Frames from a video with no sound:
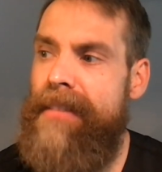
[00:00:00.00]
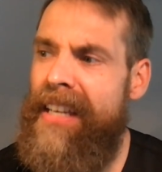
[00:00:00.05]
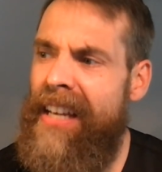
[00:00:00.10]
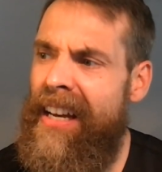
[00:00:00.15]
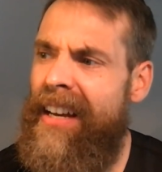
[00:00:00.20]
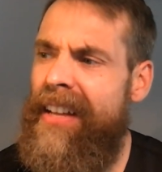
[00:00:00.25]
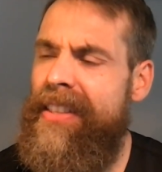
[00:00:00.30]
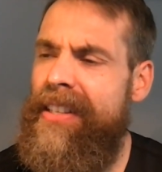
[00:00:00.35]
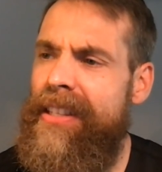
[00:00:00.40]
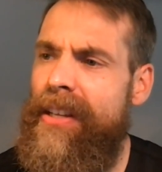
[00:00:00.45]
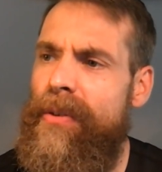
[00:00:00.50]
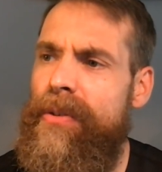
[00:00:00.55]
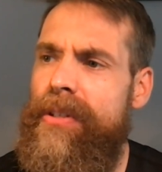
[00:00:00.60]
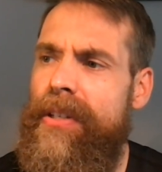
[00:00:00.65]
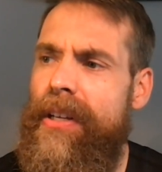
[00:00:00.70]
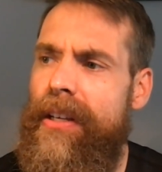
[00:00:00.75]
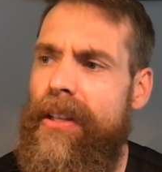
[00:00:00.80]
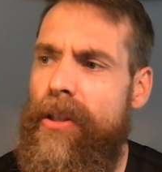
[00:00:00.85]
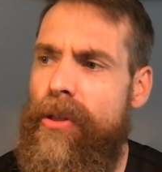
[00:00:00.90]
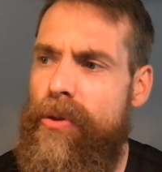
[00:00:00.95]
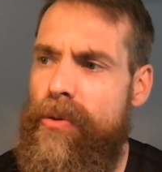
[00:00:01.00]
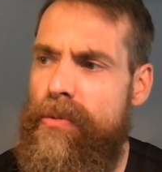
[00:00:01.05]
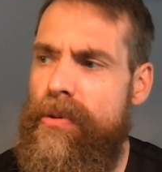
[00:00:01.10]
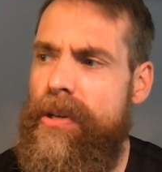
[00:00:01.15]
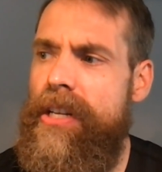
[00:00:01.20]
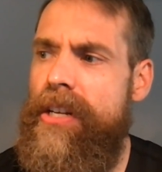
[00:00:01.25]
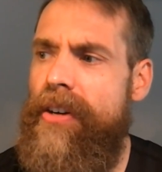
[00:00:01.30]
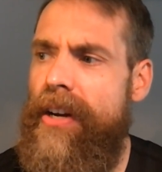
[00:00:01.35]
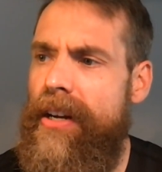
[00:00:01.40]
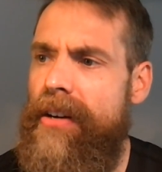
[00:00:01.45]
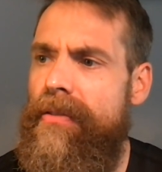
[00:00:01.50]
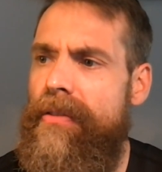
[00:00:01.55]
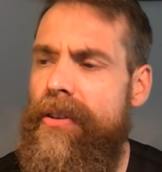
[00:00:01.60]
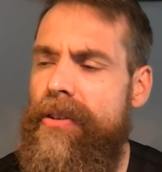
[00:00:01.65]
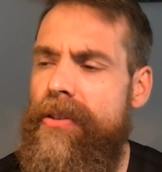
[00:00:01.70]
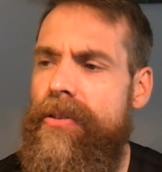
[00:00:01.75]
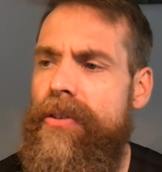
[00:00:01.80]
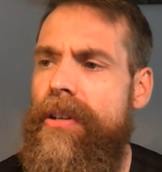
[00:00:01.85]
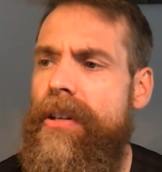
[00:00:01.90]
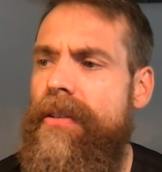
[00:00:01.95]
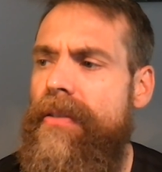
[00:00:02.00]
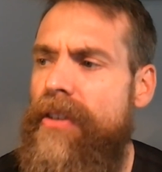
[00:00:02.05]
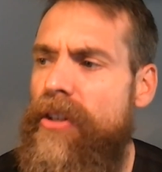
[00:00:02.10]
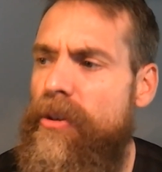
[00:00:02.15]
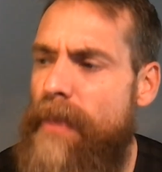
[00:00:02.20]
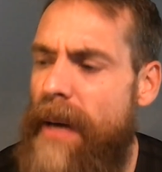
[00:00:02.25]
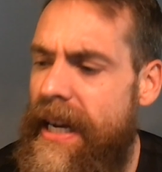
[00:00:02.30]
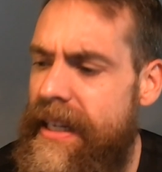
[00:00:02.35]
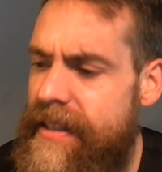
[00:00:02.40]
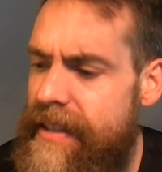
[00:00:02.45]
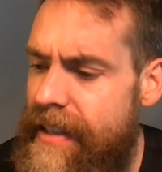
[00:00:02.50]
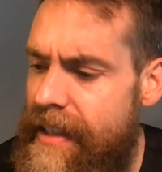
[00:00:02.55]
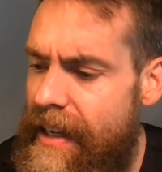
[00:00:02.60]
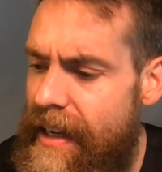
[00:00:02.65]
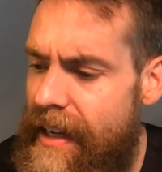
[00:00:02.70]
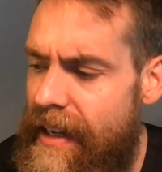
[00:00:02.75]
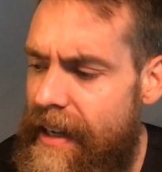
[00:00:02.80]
I think that was like a 3-year anniversary of his passing.